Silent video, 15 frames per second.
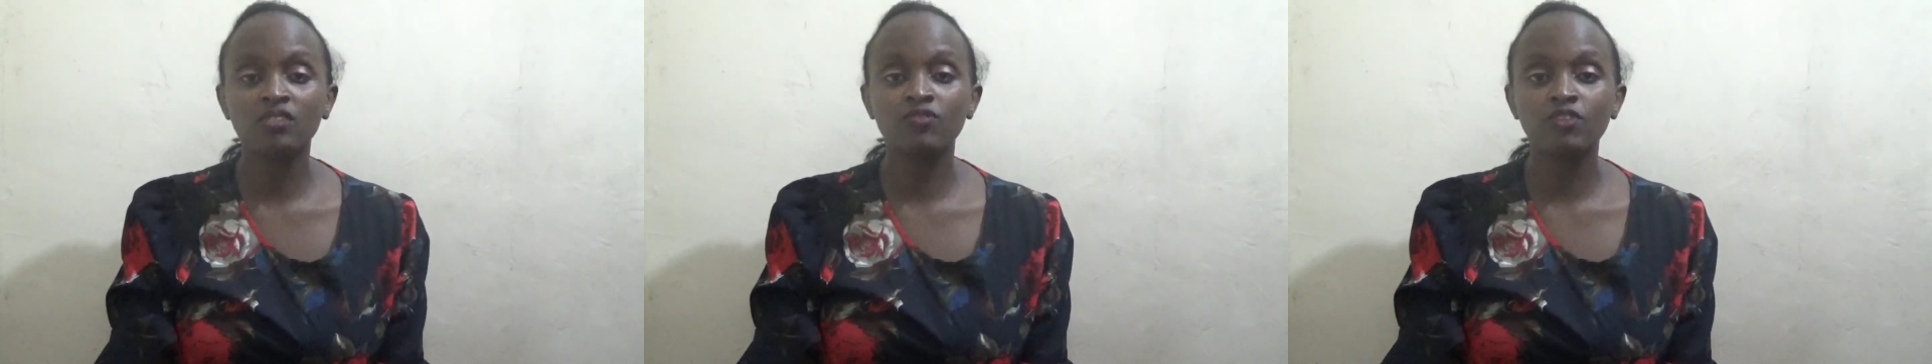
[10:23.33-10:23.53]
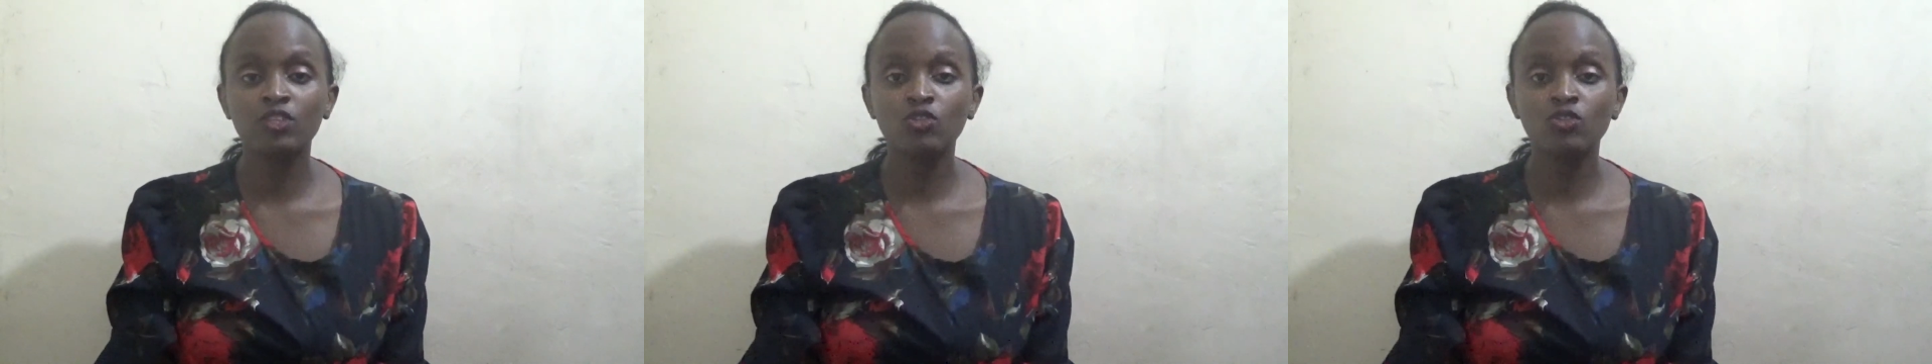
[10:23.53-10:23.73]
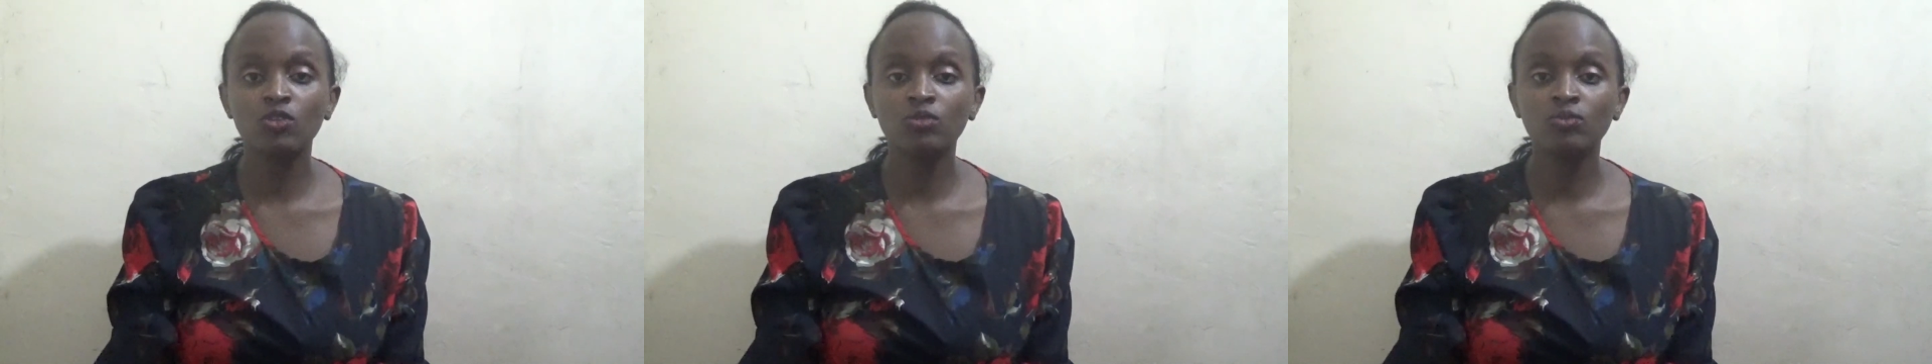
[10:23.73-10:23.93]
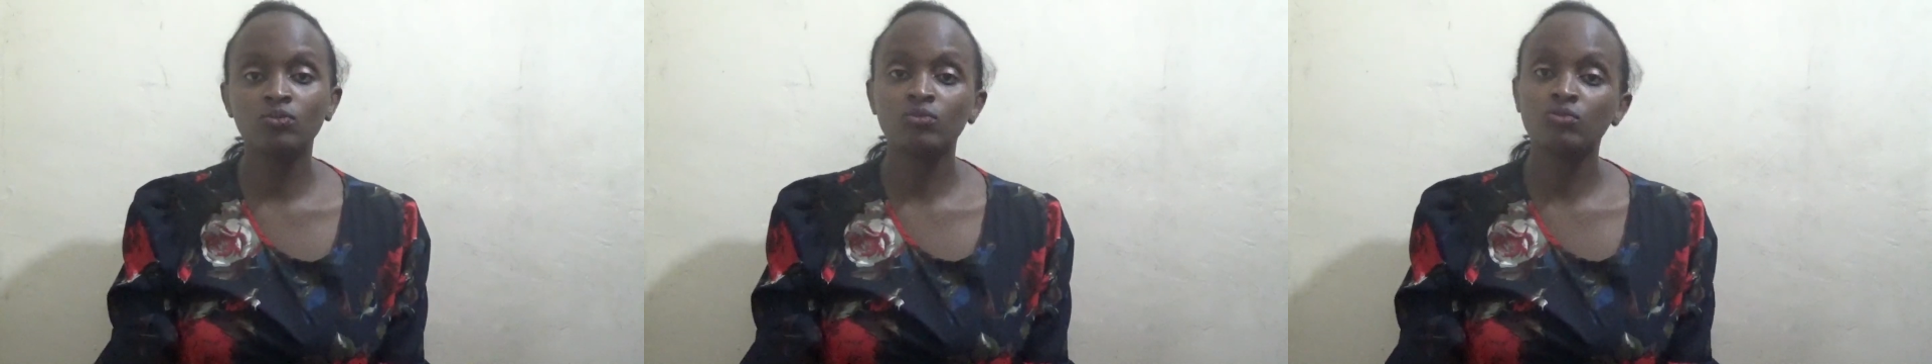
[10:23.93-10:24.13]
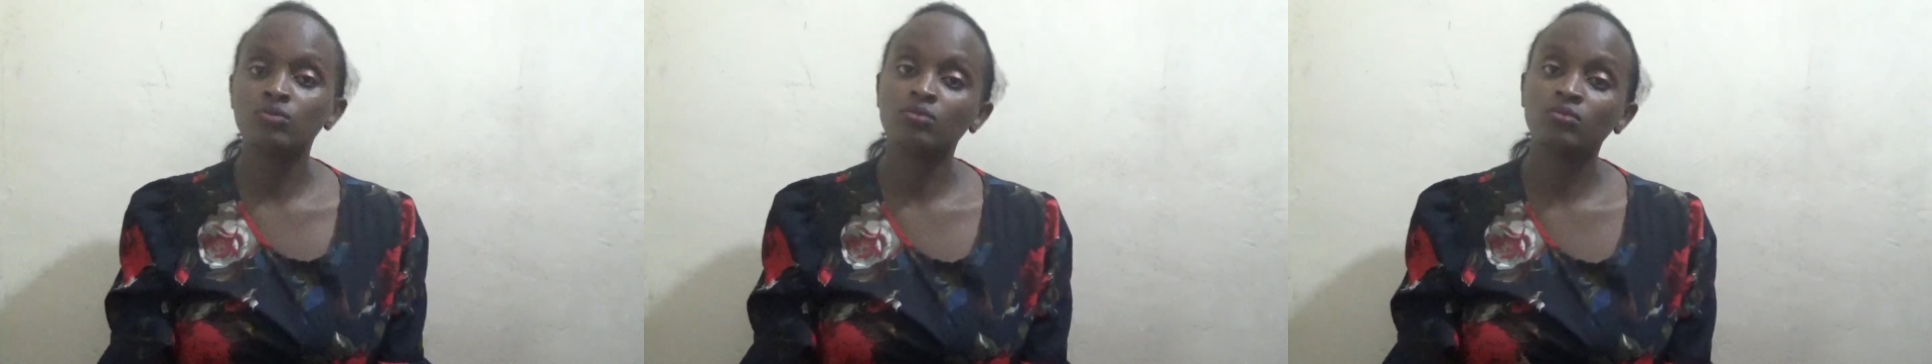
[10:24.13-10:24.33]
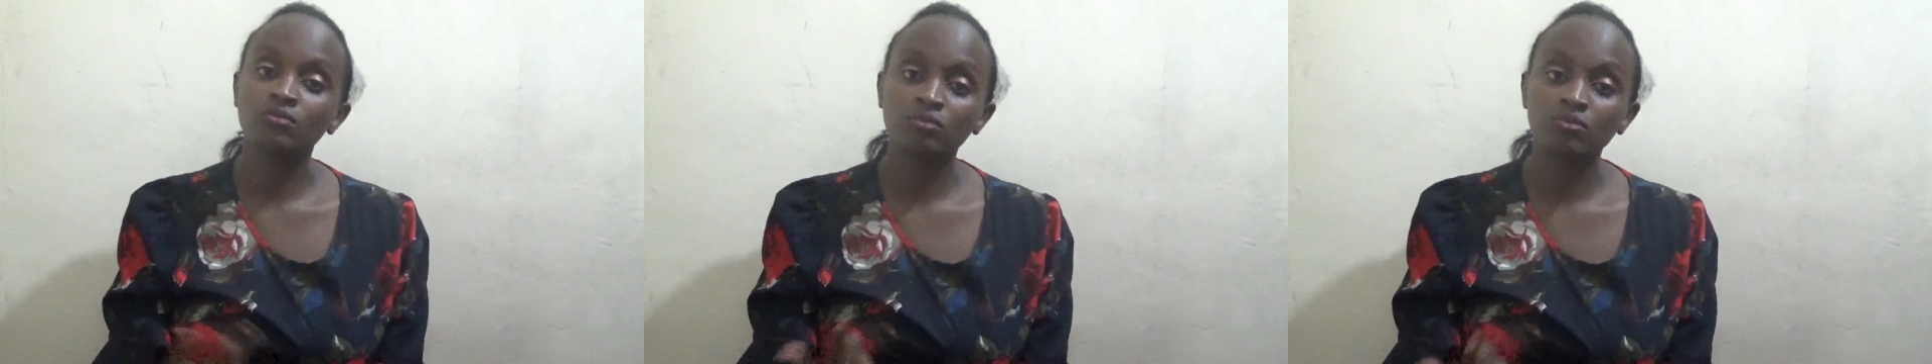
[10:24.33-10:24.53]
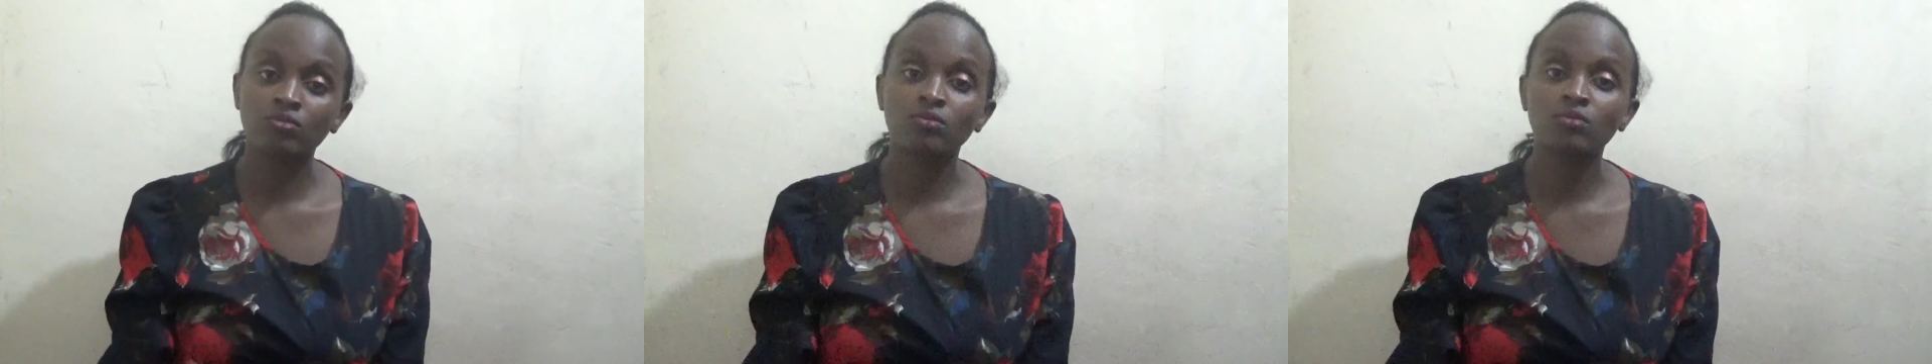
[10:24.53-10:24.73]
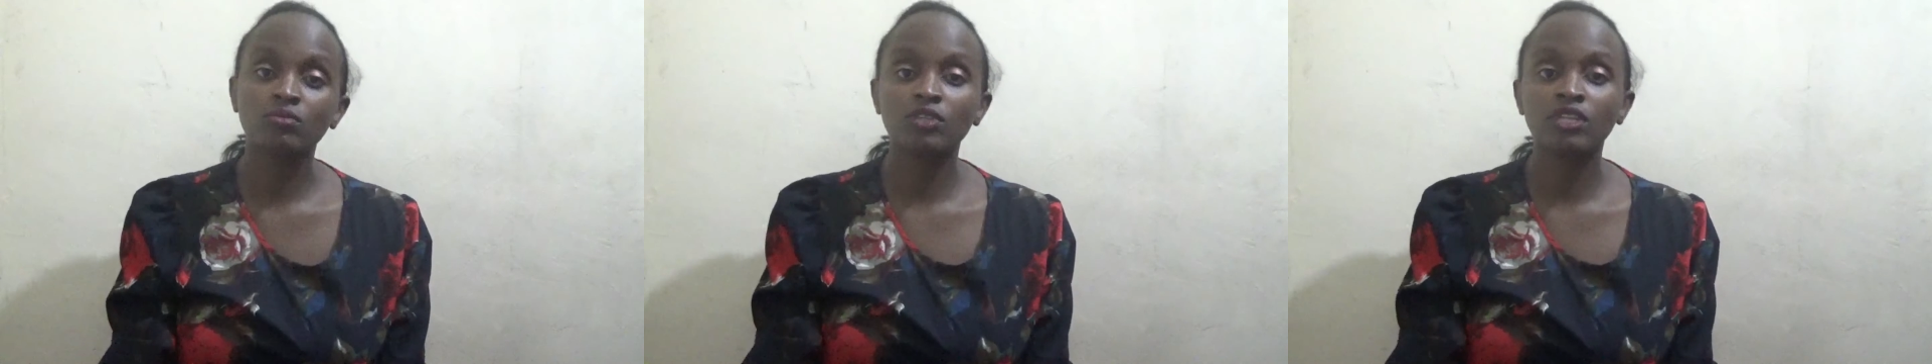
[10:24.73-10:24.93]
video,
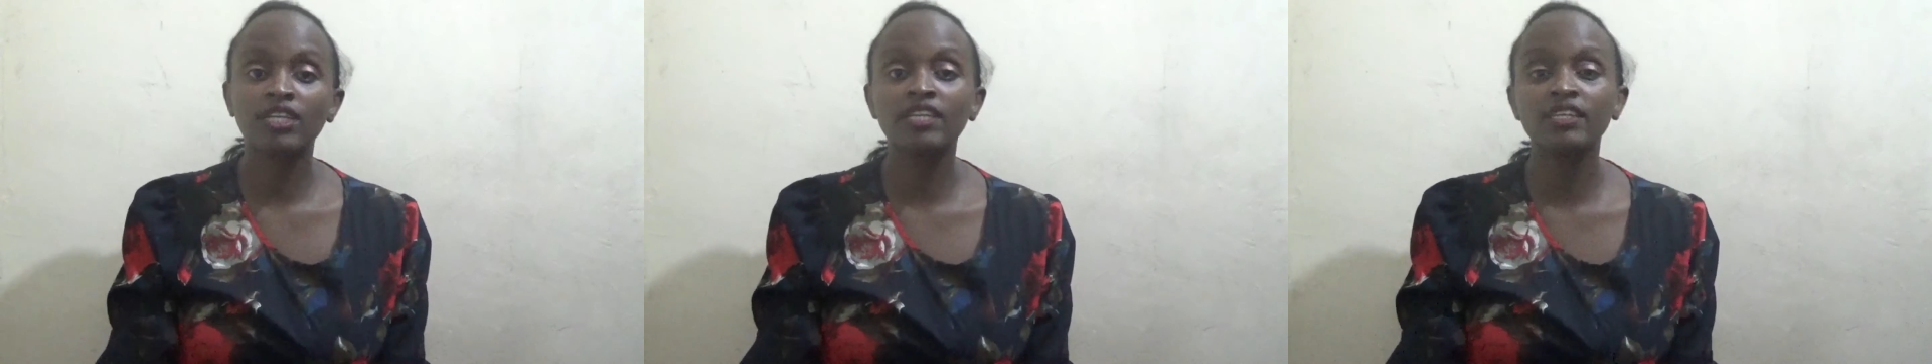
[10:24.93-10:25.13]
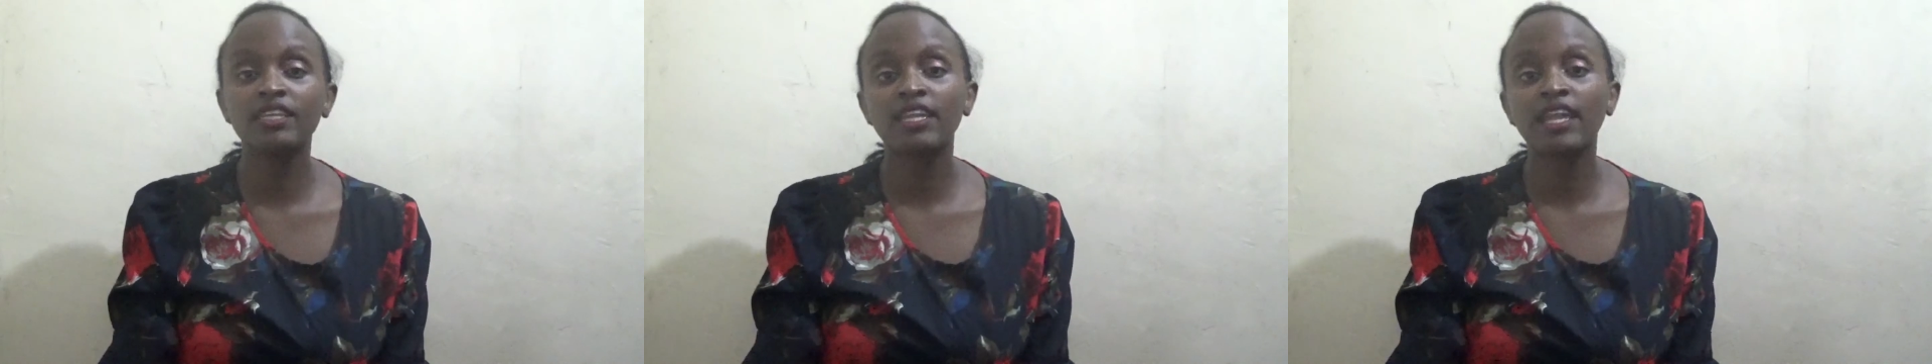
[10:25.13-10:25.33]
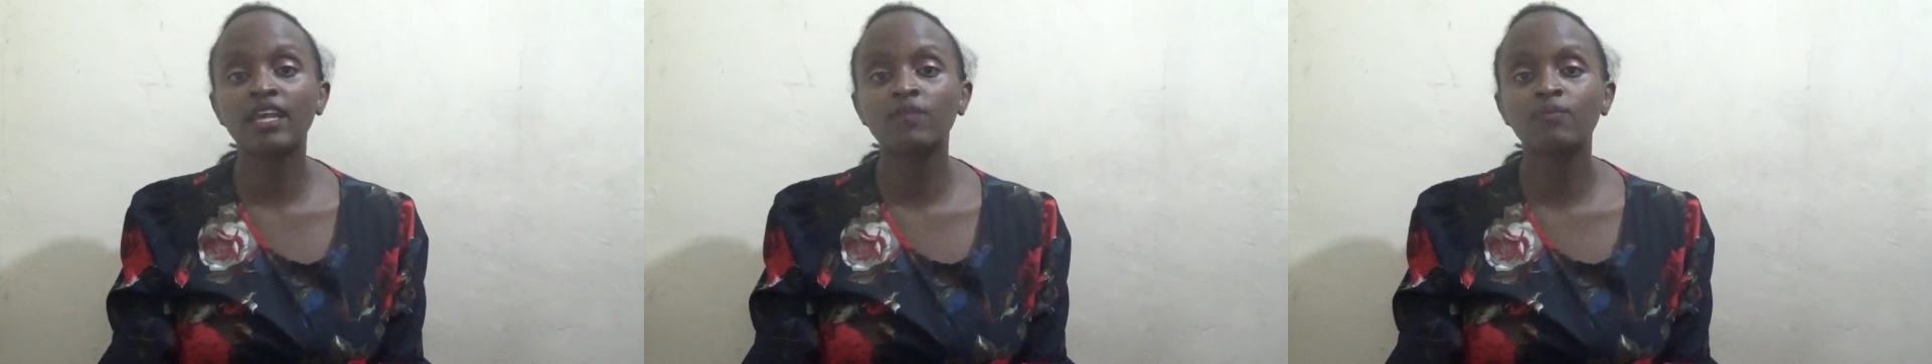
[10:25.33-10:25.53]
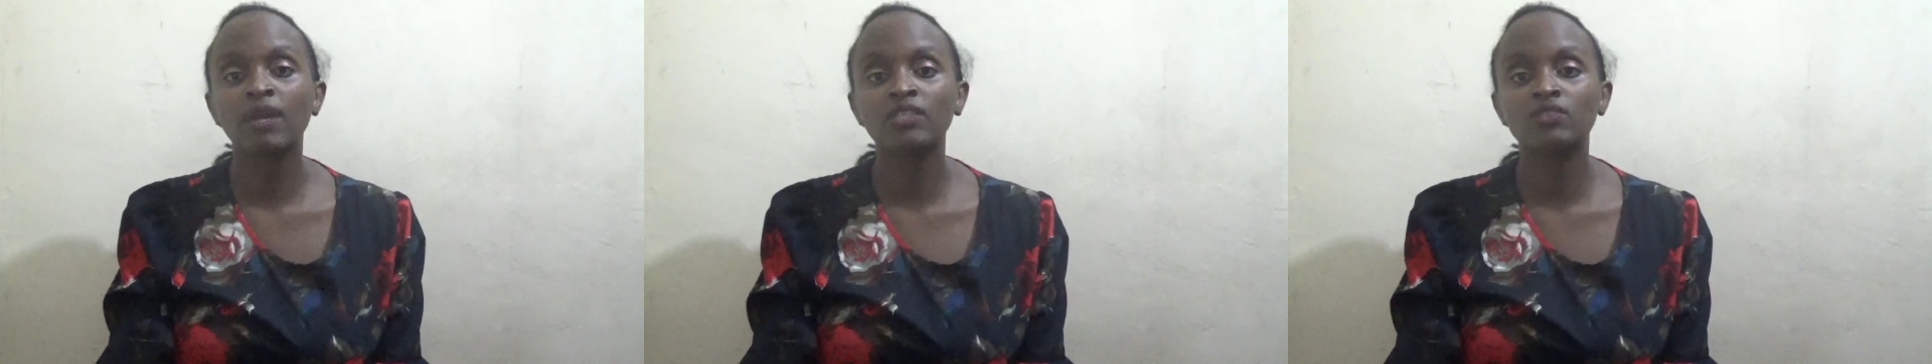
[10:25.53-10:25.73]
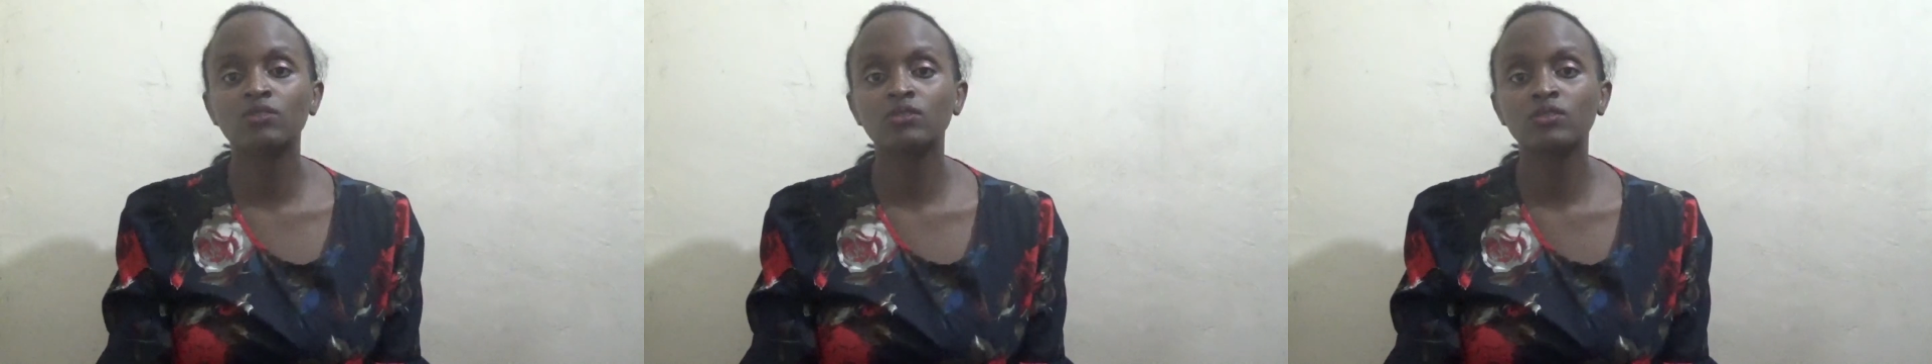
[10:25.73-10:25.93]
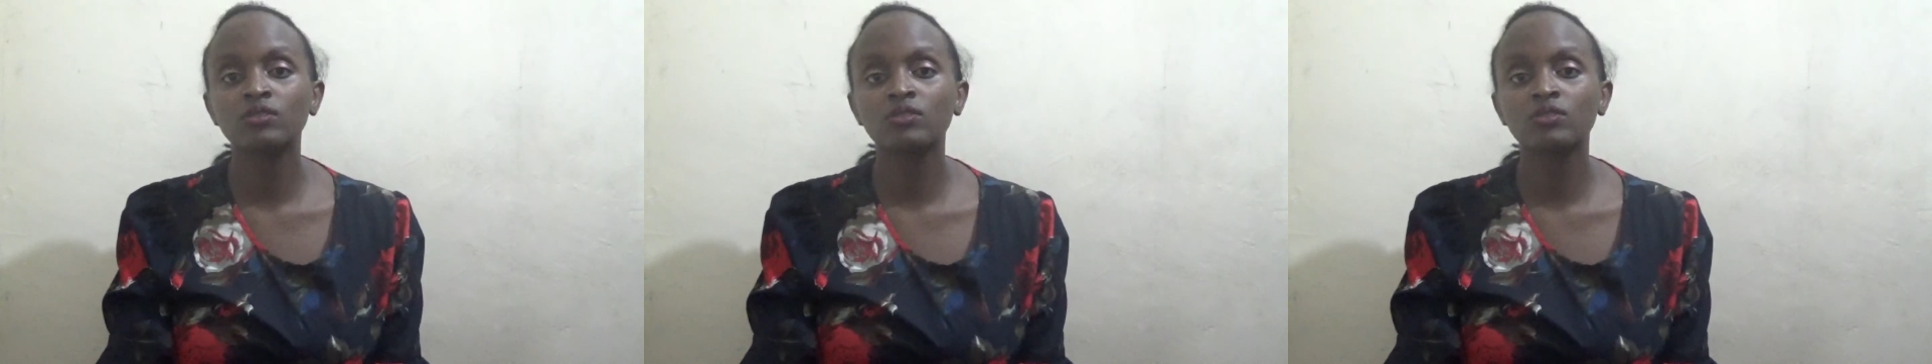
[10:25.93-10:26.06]
click the like button.